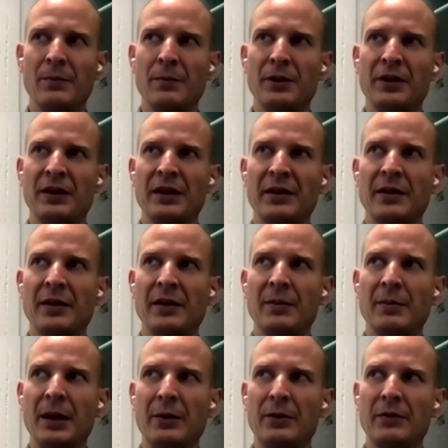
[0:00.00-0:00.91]
but the
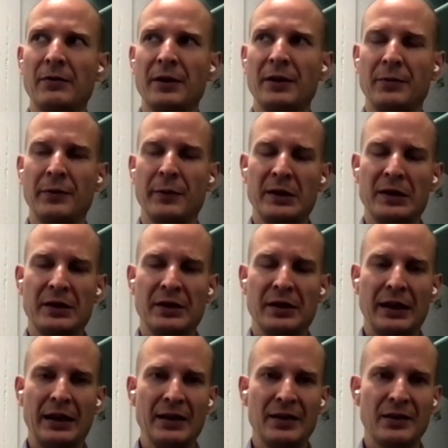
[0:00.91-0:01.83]
the amount of
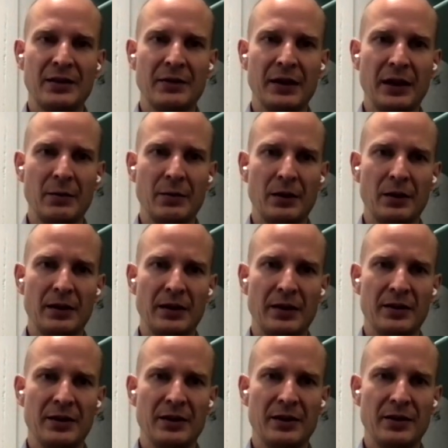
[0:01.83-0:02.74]
information that is available
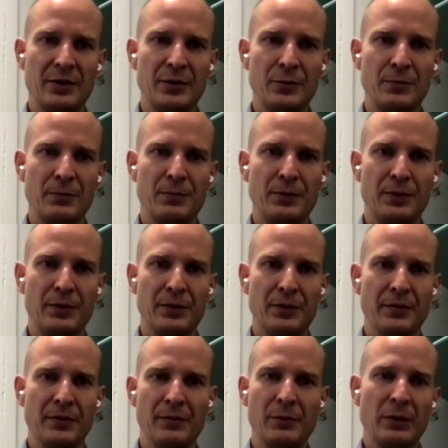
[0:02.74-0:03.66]
is is super.